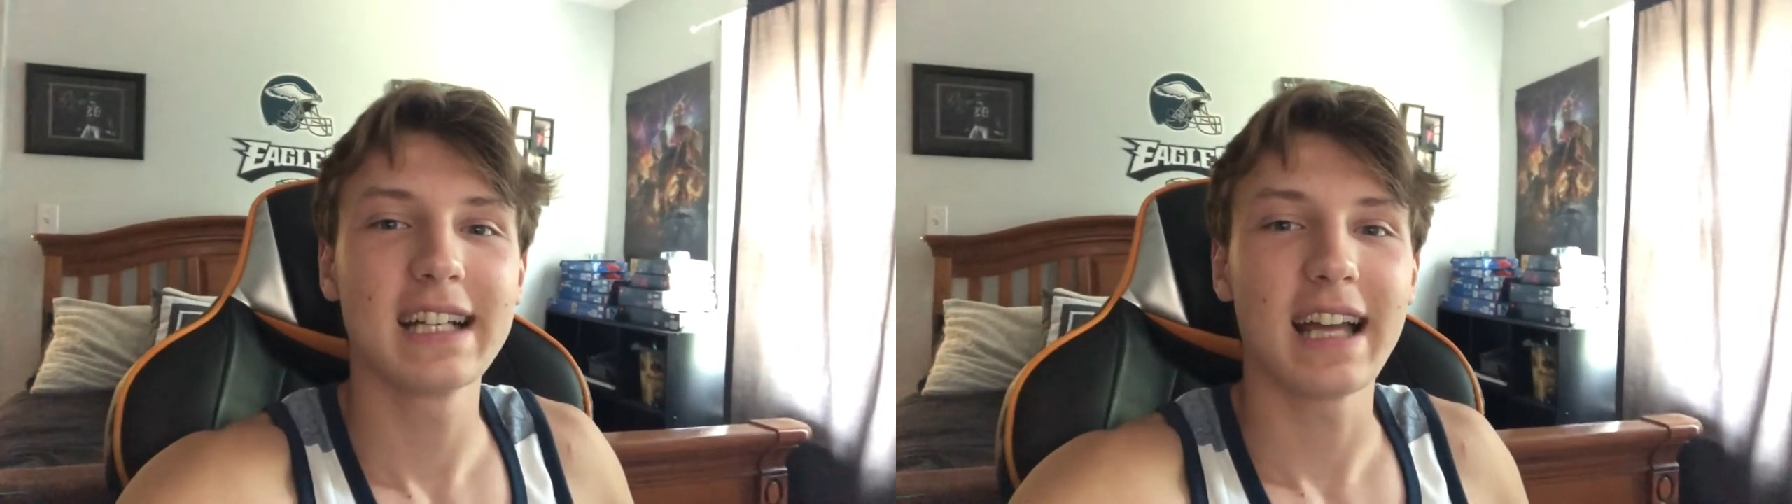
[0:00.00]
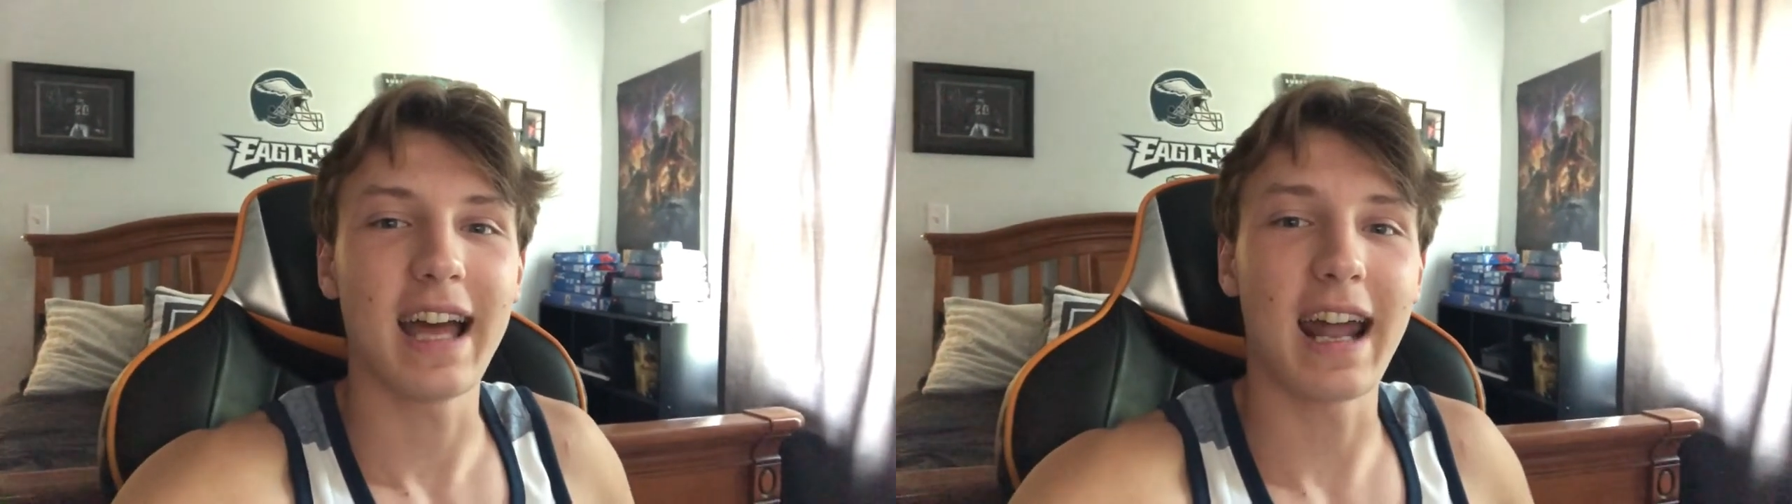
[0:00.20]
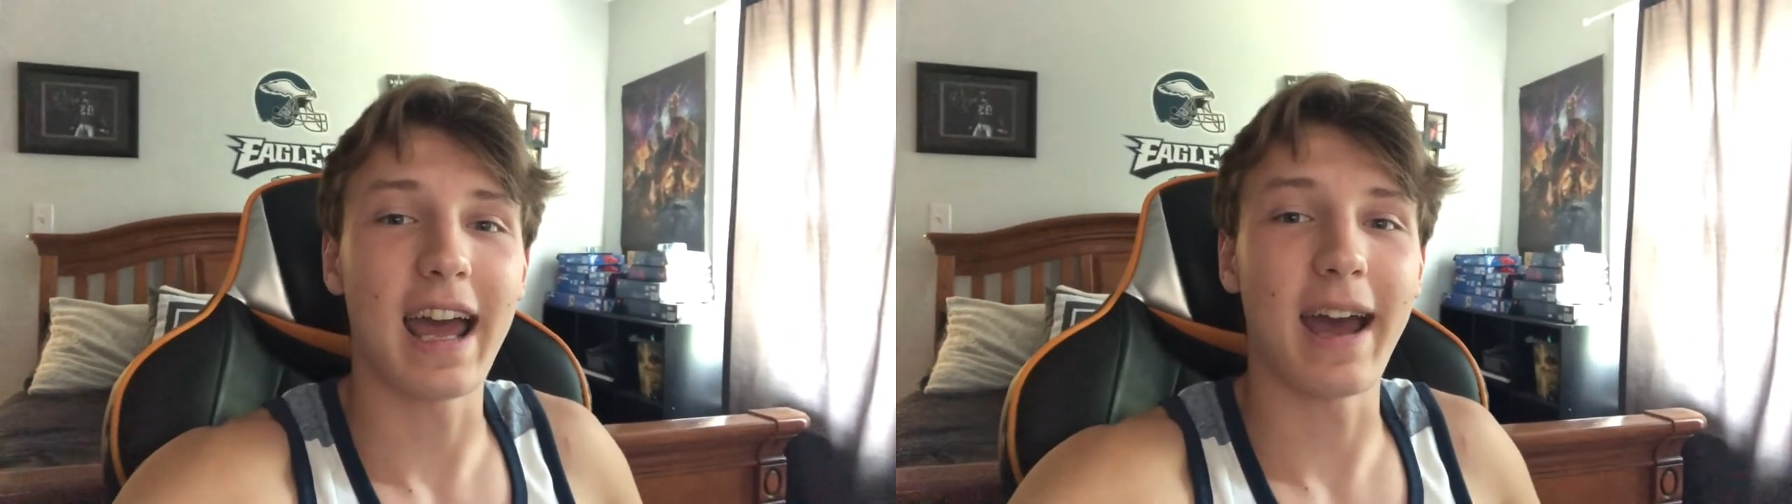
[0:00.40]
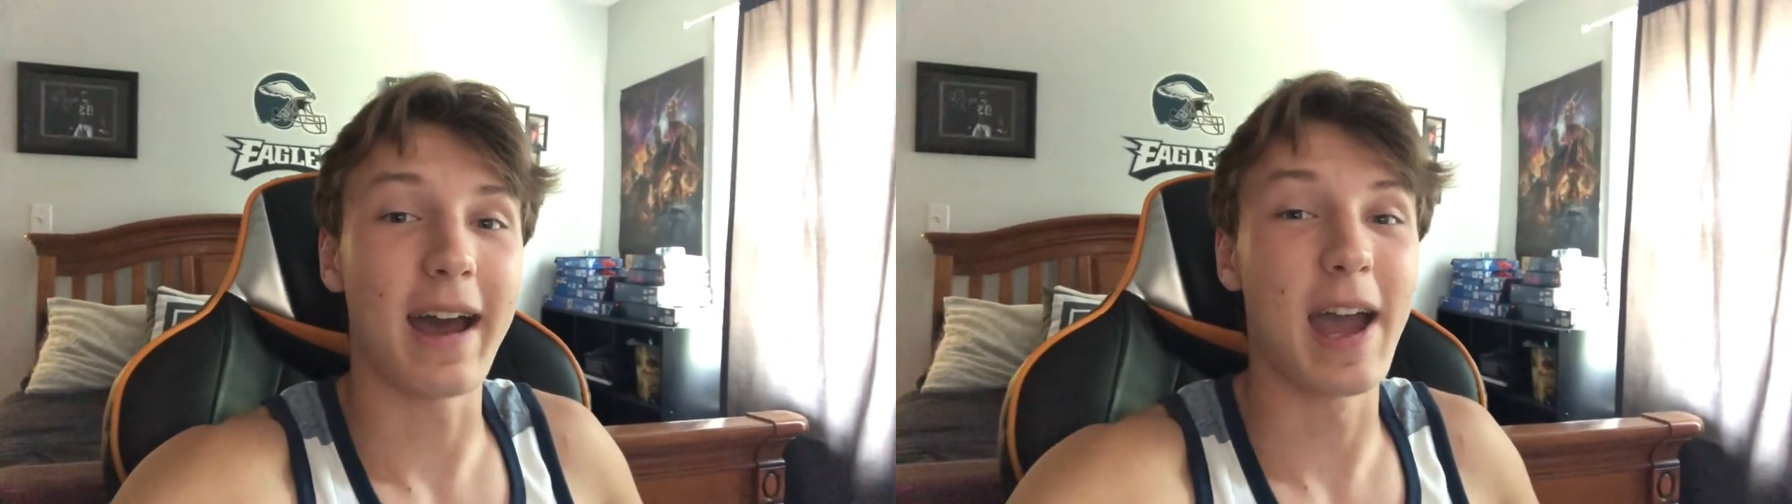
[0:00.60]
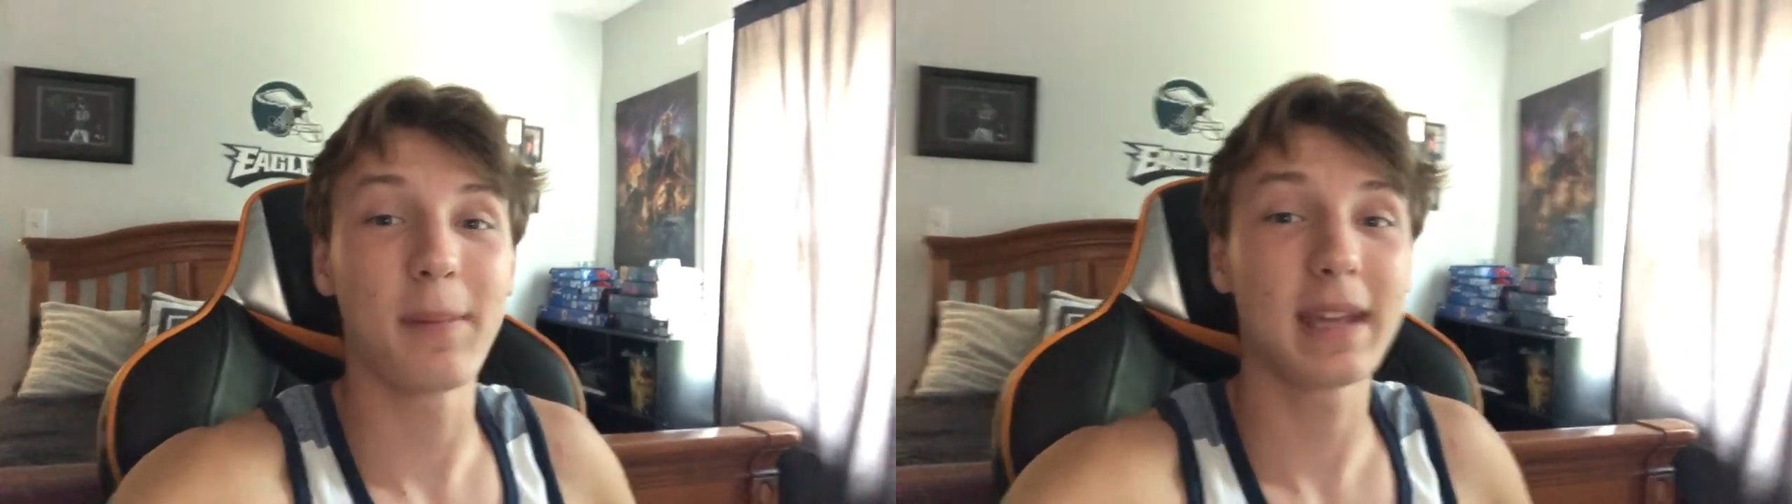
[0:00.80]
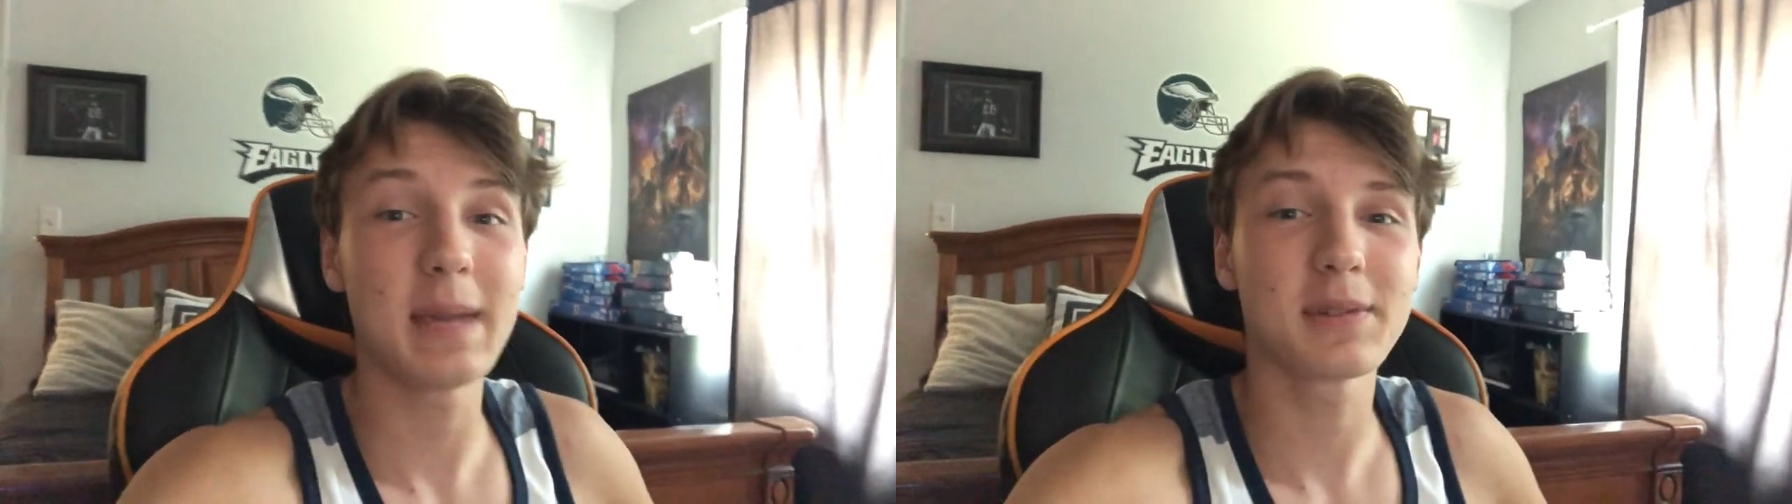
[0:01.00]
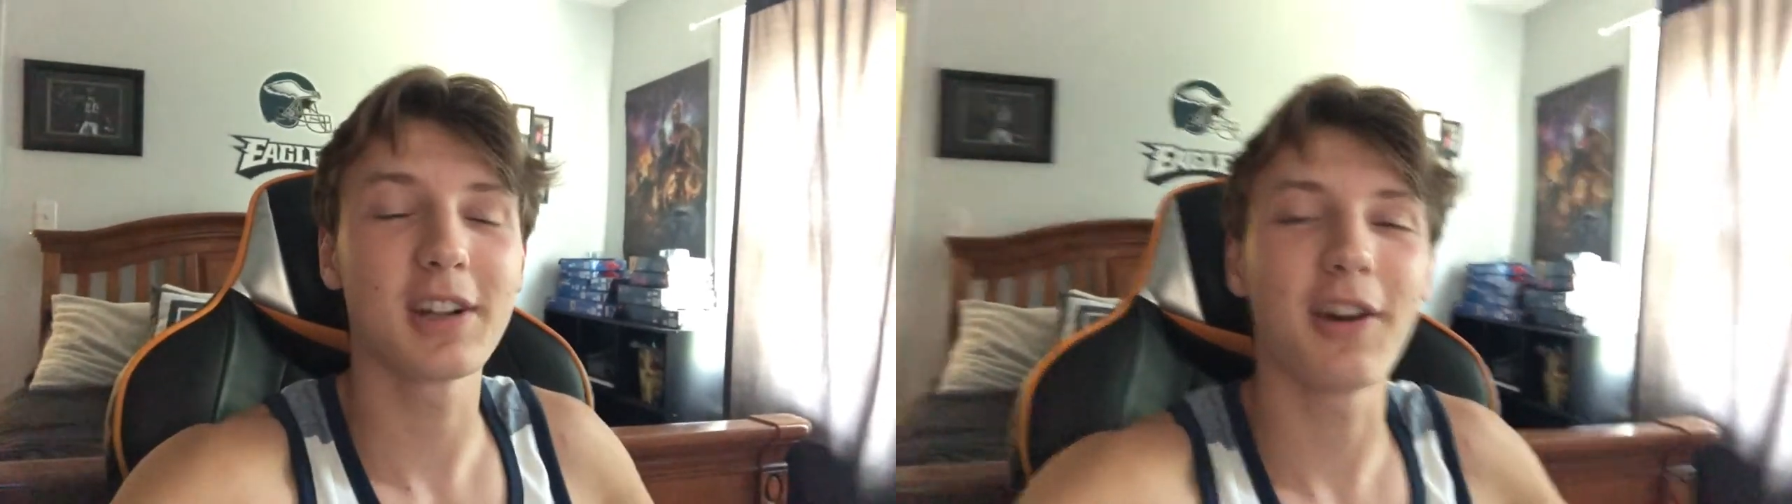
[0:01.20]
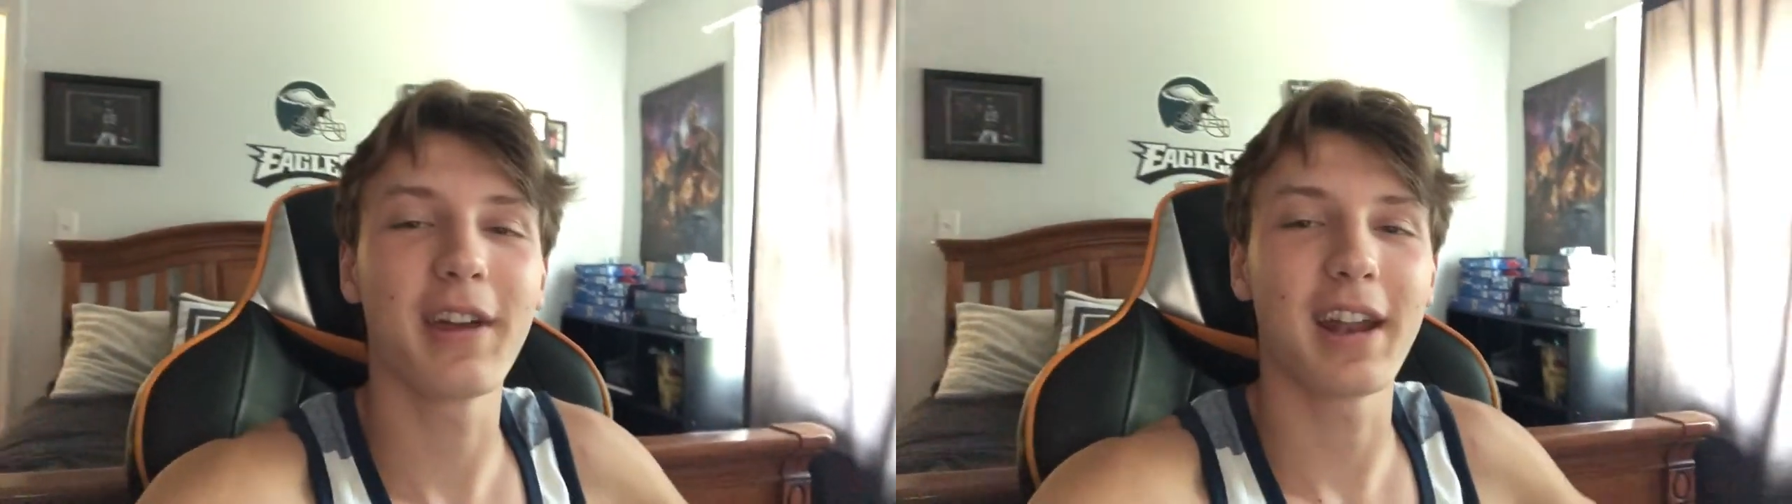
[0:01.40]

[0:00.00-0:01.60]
And I hope it keeps growing.